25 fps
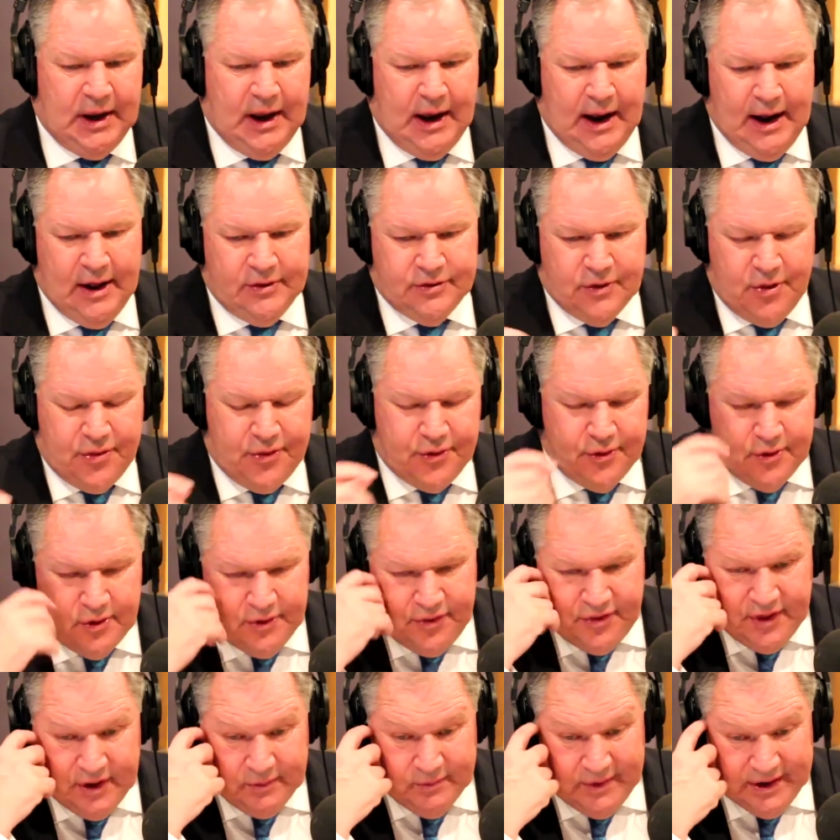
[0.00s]
And the third
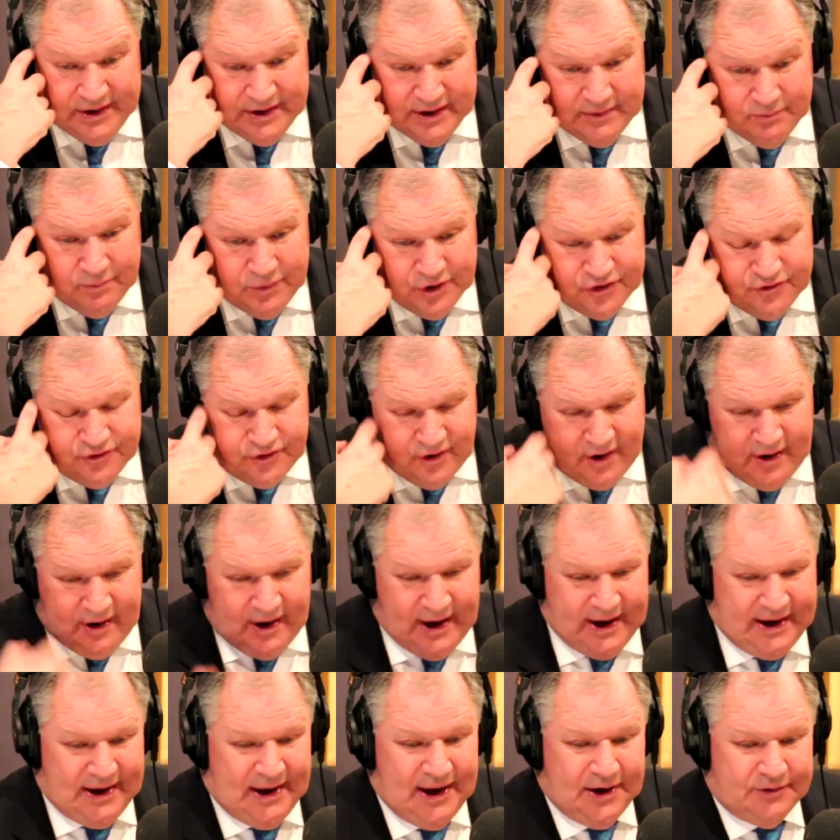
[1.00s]
thing we did, which
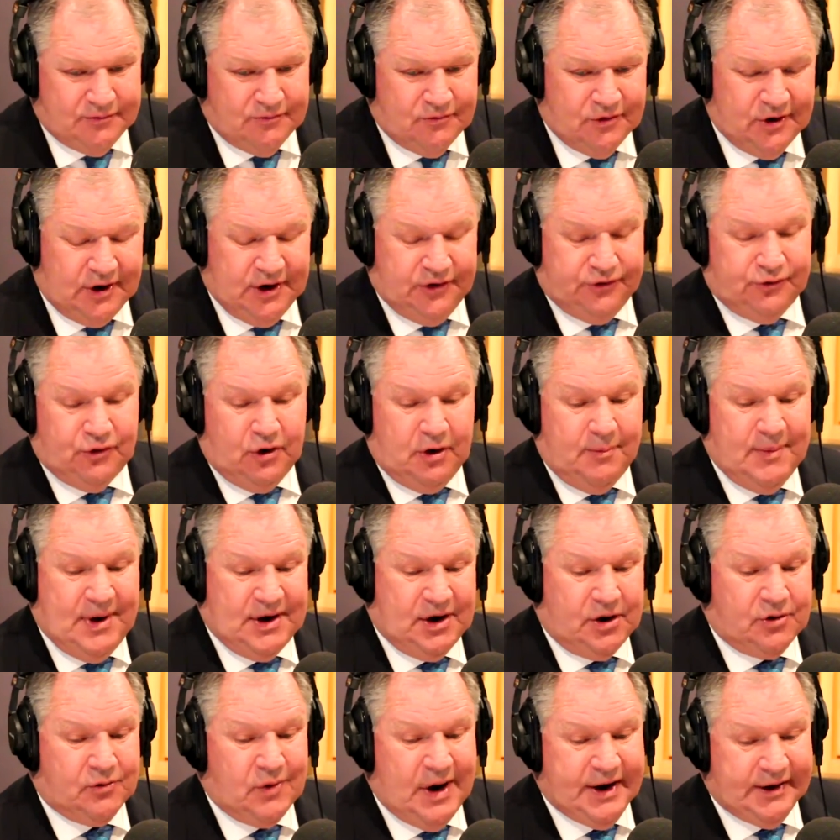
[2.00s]
I can't really talk about
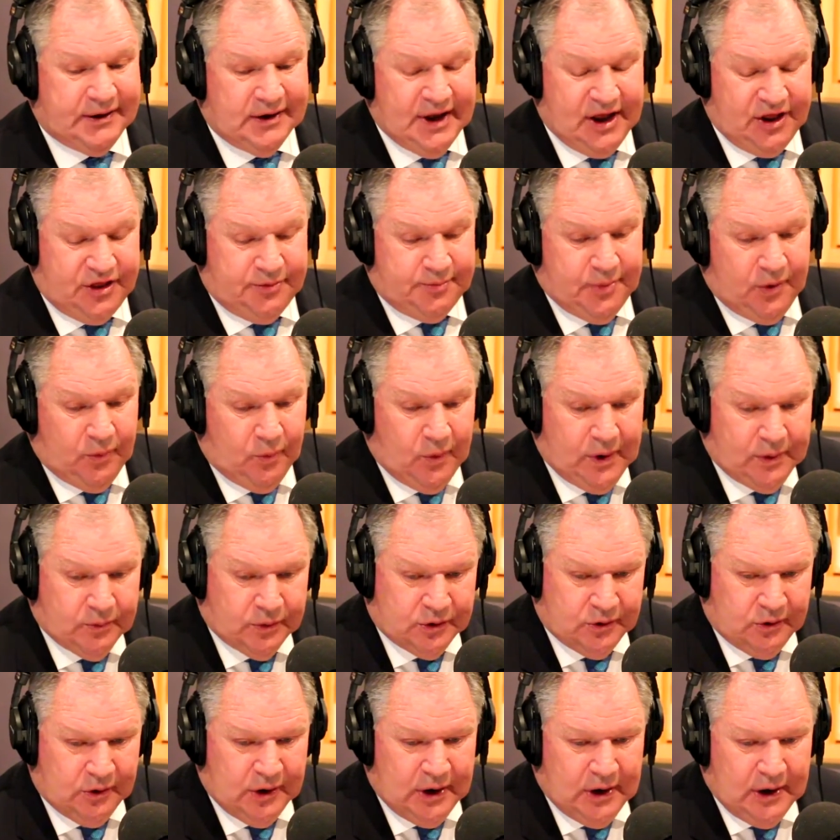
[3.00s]
at great length, but we
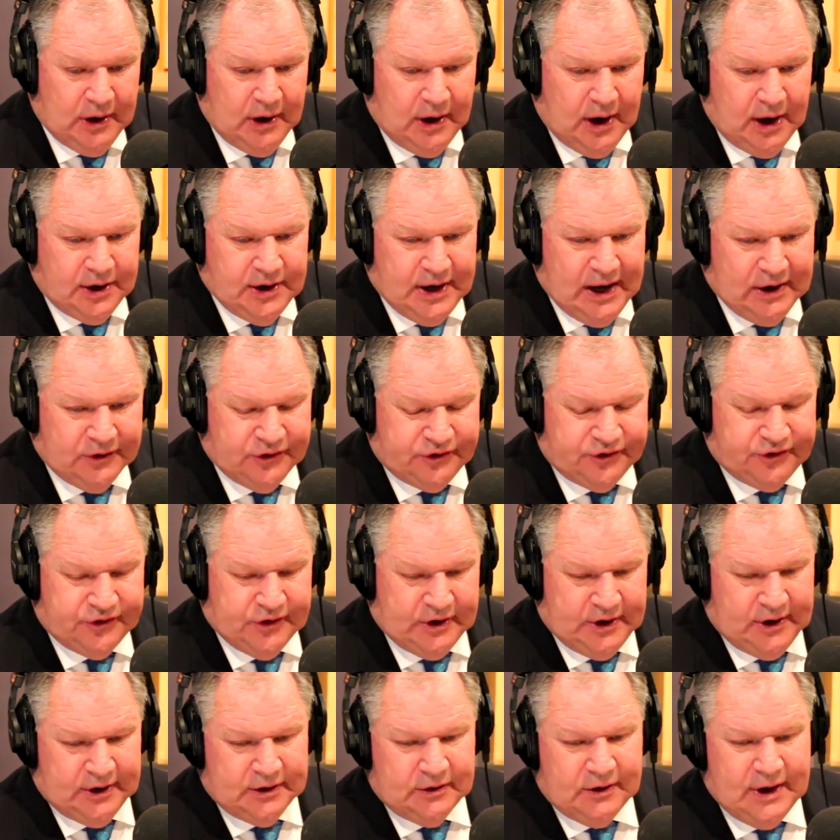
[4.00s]
will announce
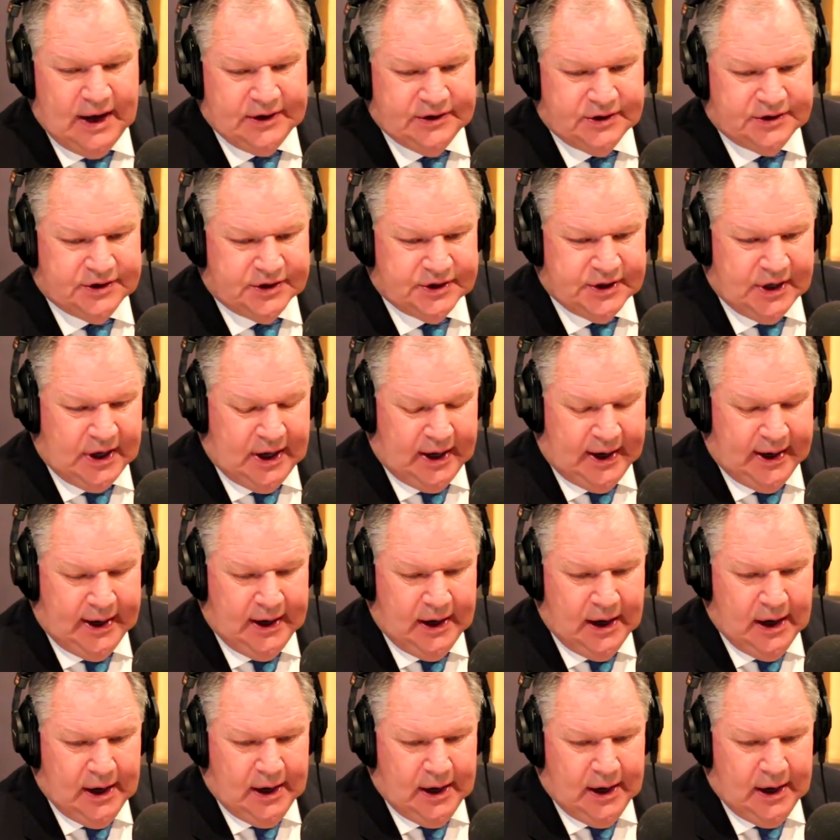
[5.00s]
later today,